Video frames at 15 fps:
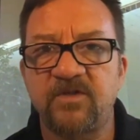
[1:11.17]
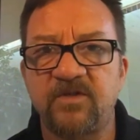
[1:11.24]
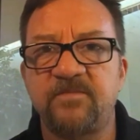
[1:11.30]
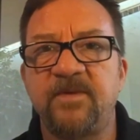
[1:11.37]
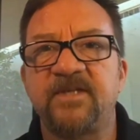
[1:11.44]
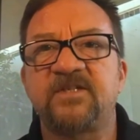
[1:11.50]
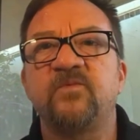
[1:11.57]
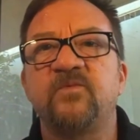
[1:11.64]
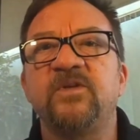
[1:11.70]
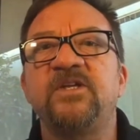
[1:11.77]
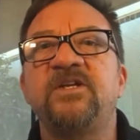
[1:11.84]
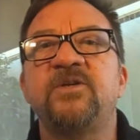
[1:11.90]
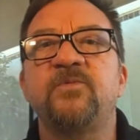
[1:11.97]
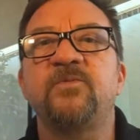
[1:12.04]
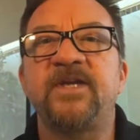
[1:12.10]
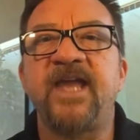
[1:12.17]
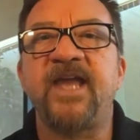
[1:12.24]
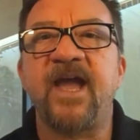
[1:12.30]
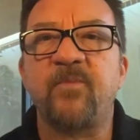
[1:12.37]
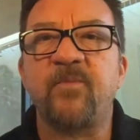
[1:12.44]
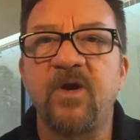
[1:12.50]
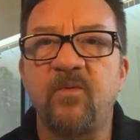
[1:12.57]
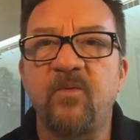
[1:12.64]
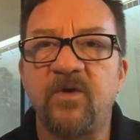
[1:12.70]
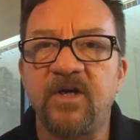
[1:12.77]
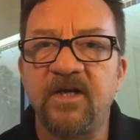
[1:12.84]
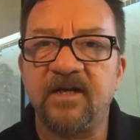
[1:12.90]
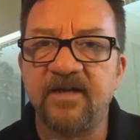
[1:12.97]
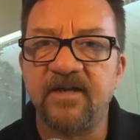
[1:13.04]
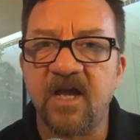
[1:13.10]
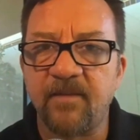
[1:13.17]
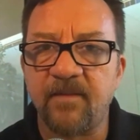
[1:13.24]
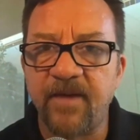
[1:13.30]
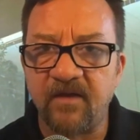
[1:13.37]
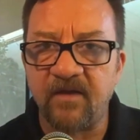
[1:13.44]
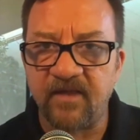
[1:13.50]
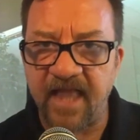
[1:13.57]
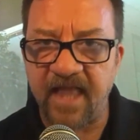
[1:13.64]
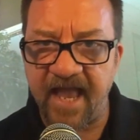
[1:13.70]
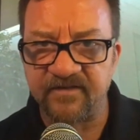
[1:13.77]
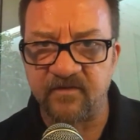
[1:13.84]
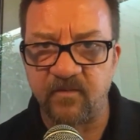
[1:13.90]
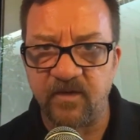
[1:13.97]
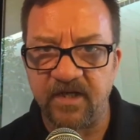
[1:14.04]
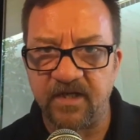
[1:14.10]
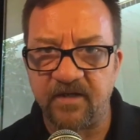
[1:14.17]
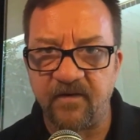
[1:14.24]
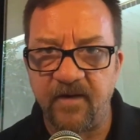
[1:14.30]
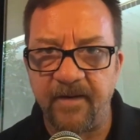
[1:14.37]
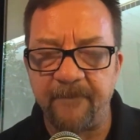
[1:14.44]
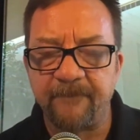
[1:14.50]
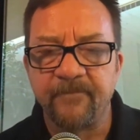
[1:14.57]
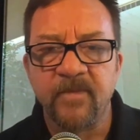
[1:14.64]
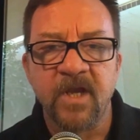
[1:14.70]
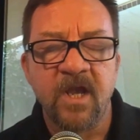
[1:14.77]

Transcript: which makes it really good to recap what I wanted to talk about last week, right?